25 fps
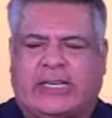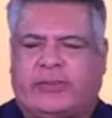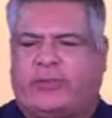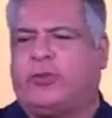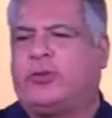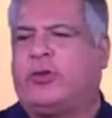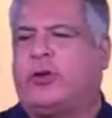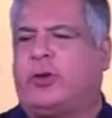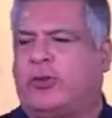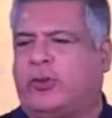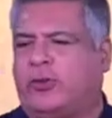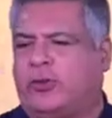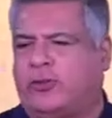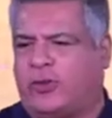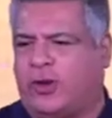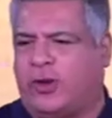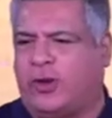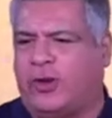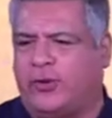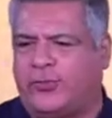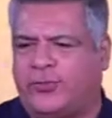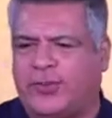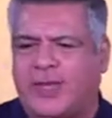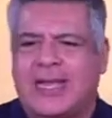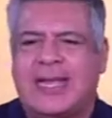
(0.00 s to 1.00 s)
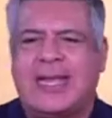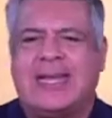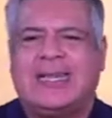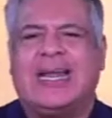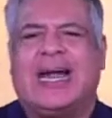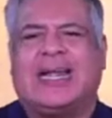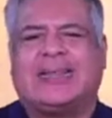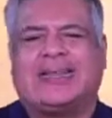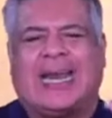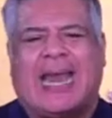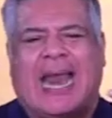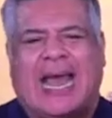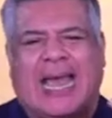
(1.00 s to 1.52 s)
to go to church, not
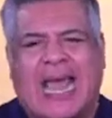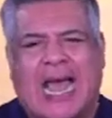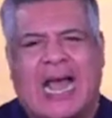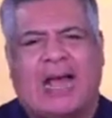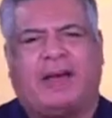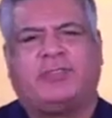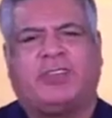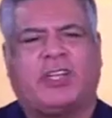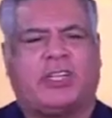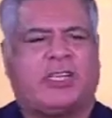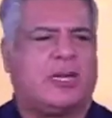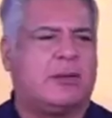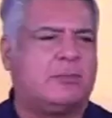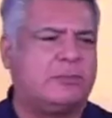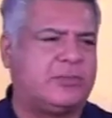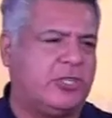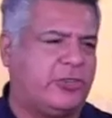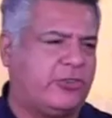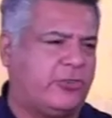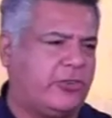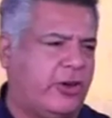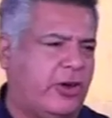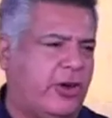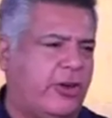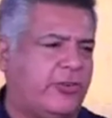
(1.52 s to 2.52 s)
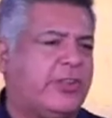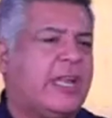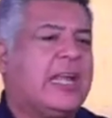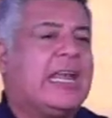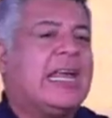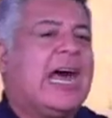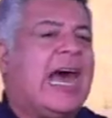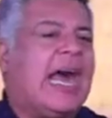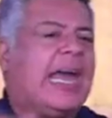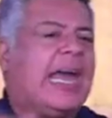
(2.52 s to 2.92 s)
that I have to come to church. I